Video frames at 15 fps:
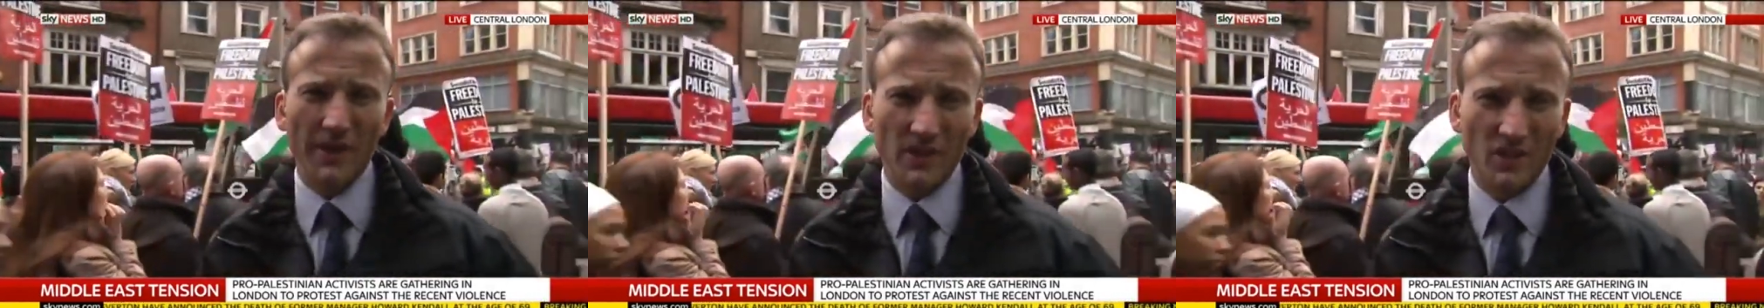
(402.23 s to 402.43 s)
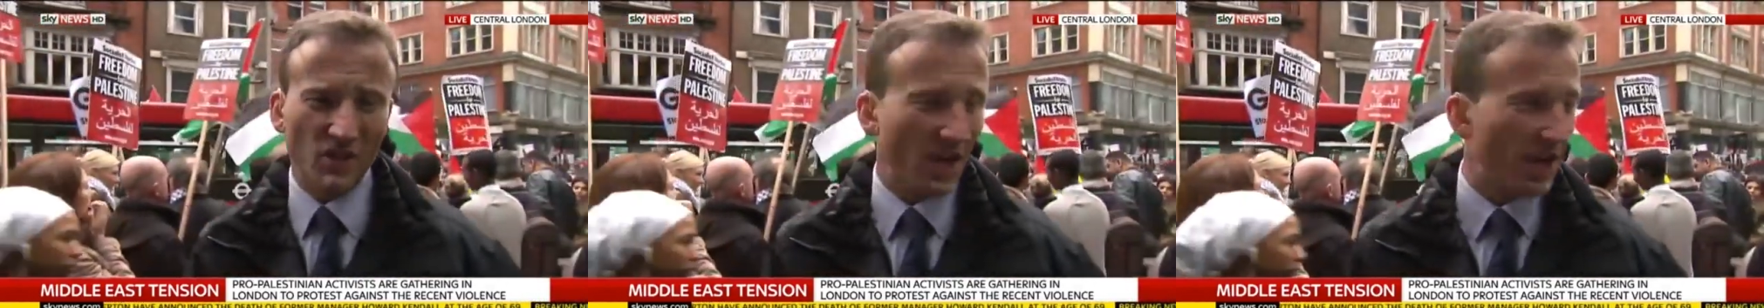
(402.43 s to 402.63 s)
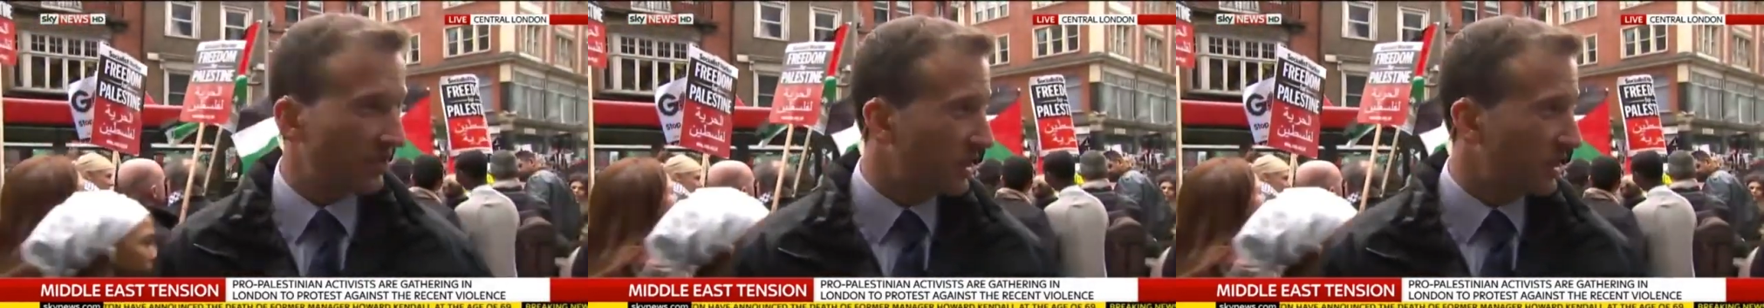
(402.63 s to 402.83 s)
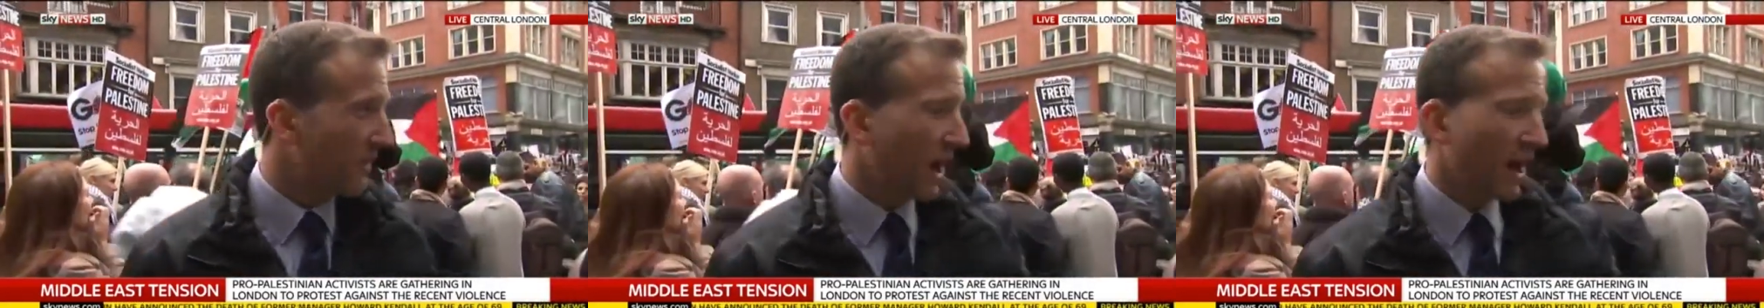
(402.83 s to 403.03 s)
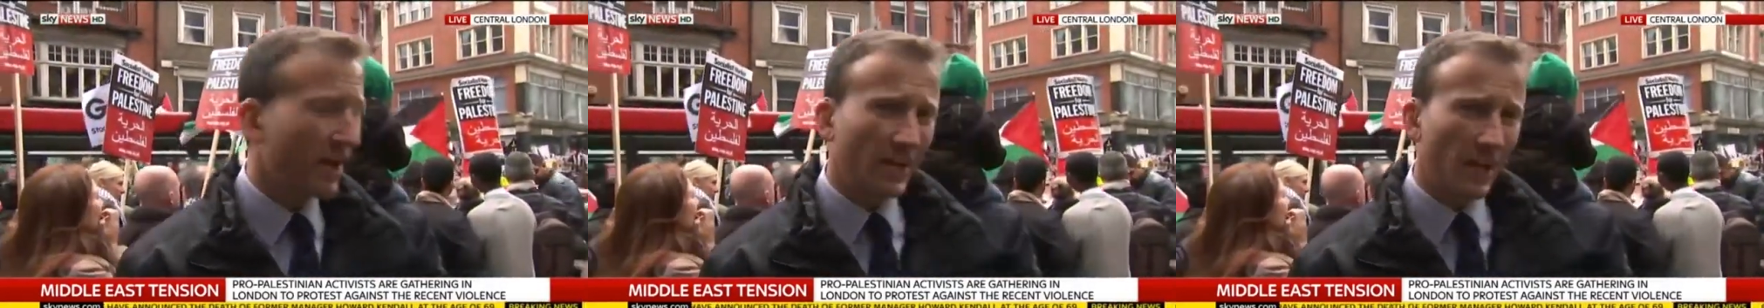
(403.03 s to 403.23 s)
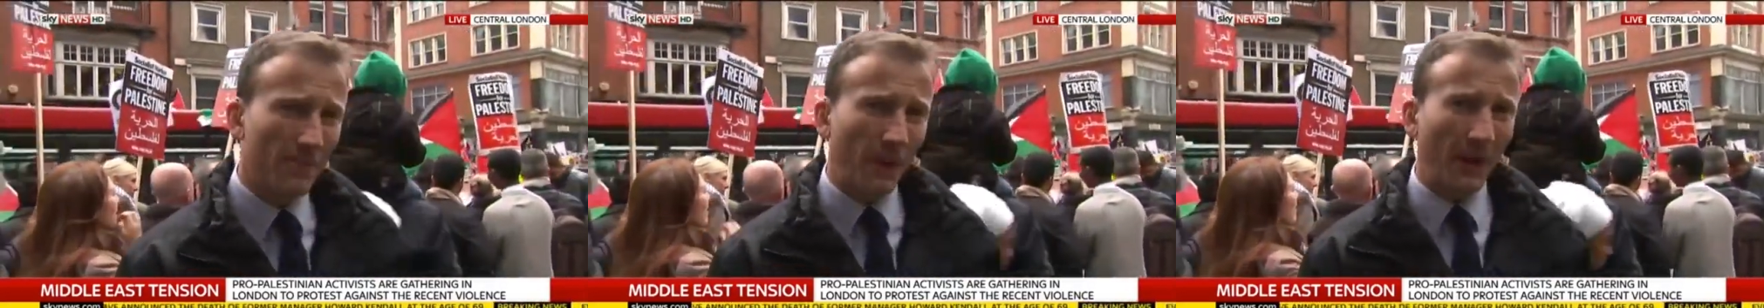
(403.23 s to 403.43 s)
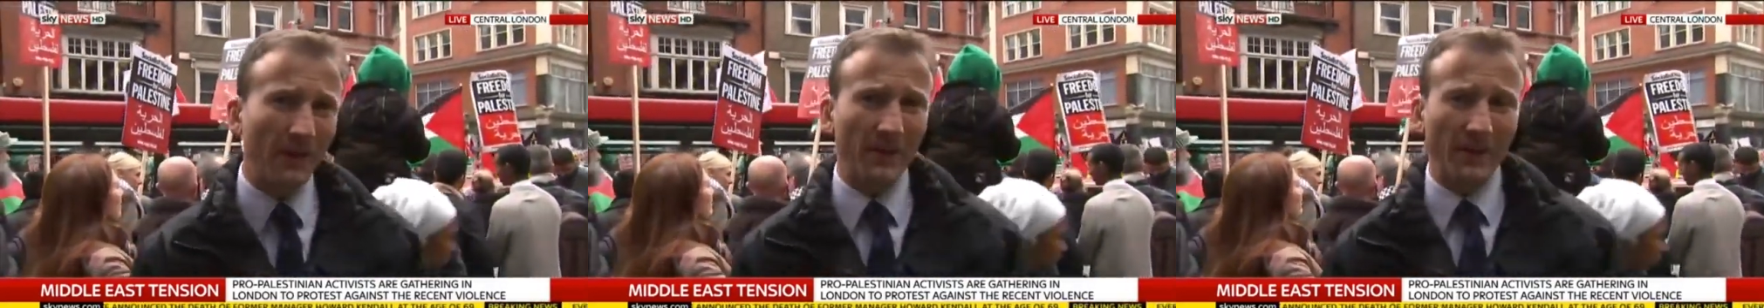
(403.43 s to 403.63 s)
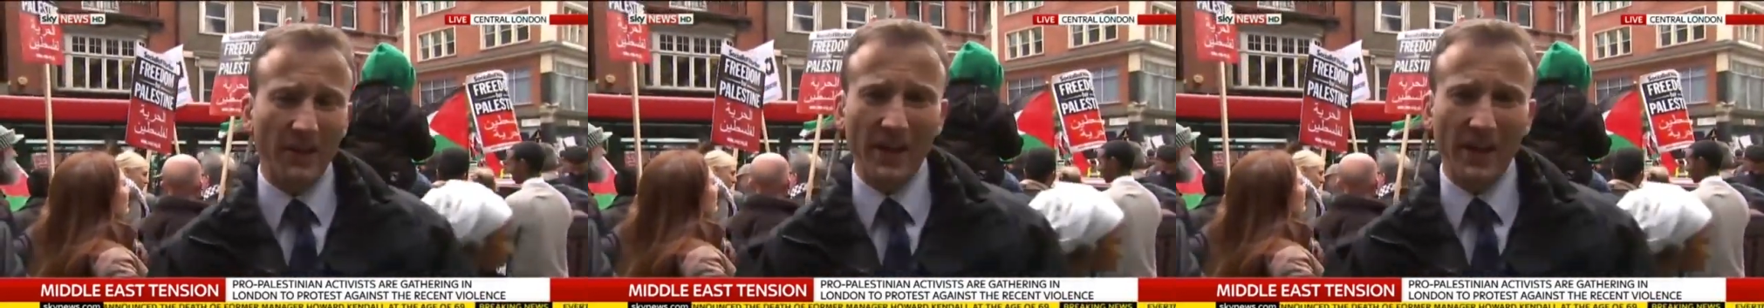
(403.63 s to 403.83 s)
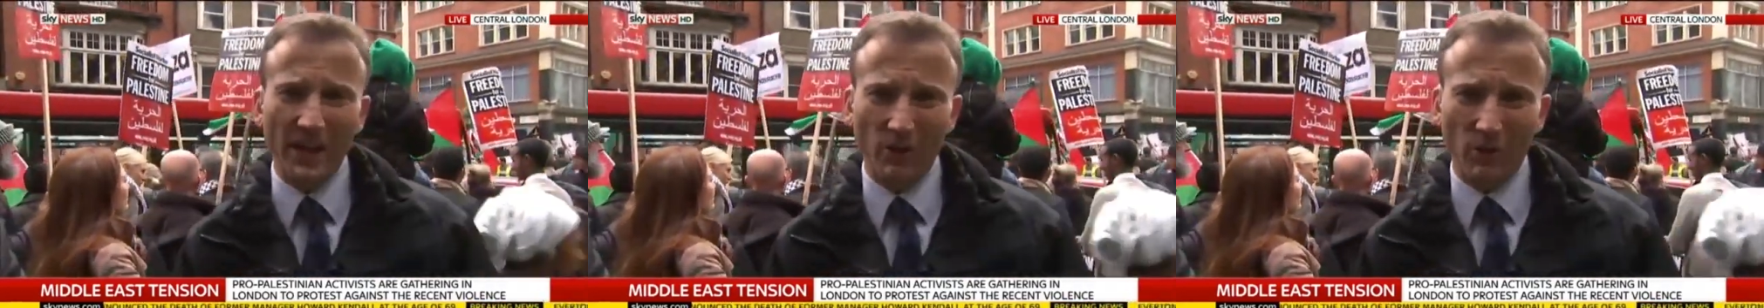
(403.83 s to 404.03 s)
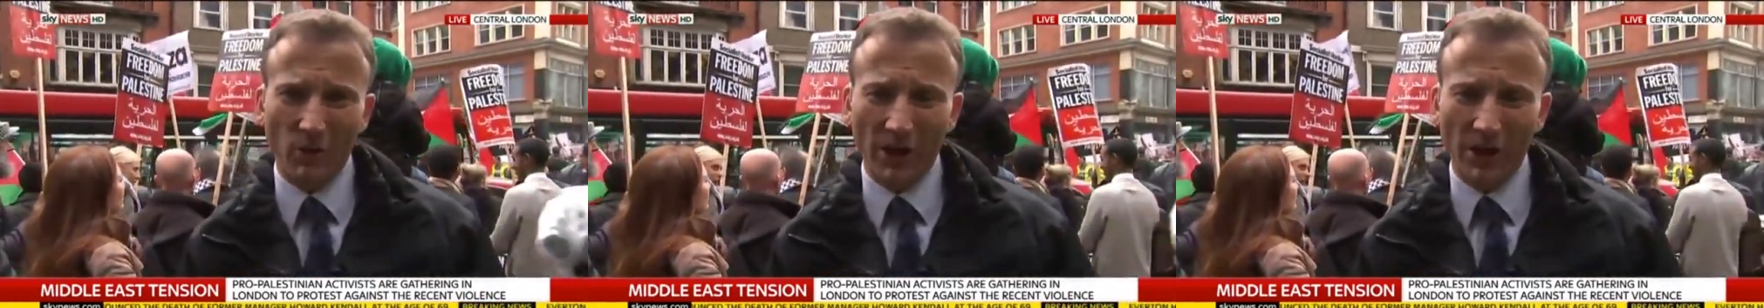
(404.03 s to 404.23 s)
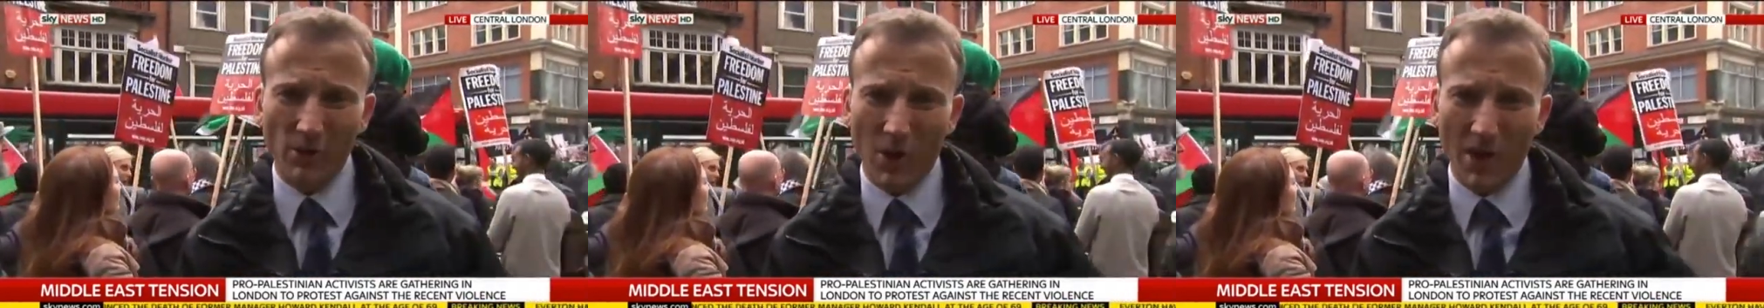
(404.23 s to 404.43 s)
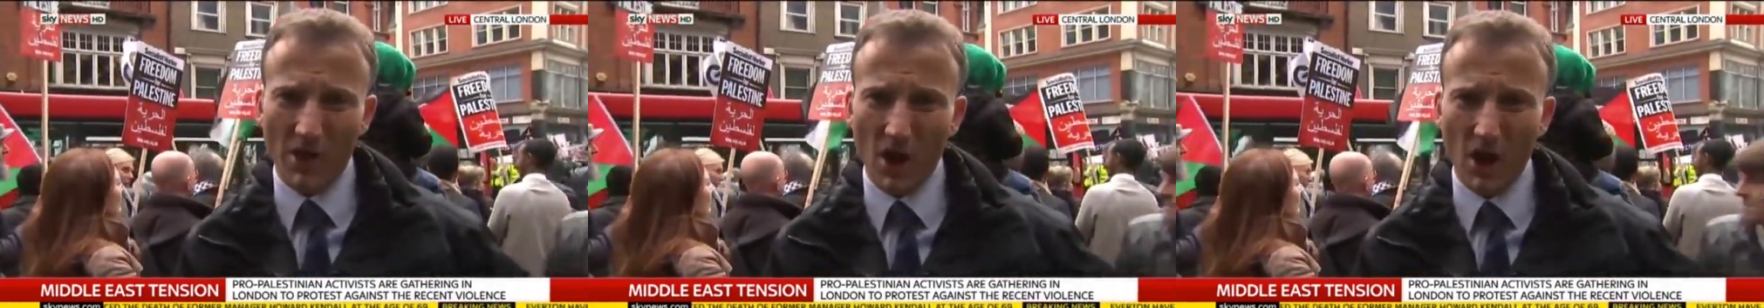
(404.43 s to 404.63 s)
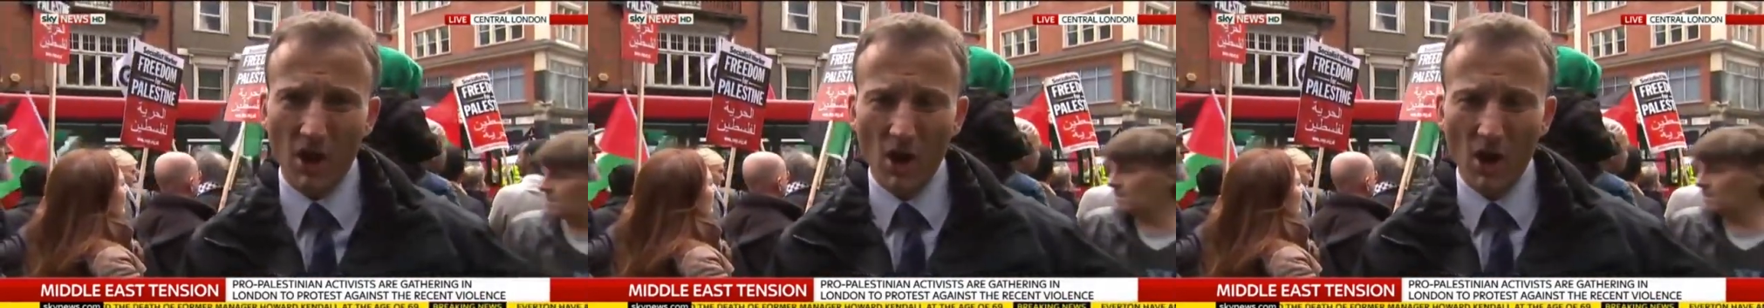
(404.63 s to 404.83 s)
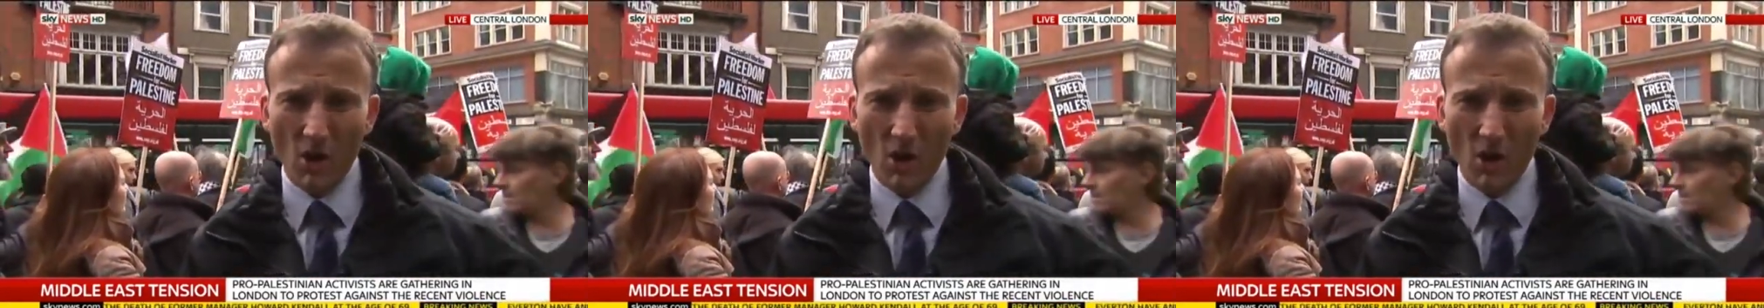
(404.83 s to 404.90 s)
it's a dividing opinion here, really, whether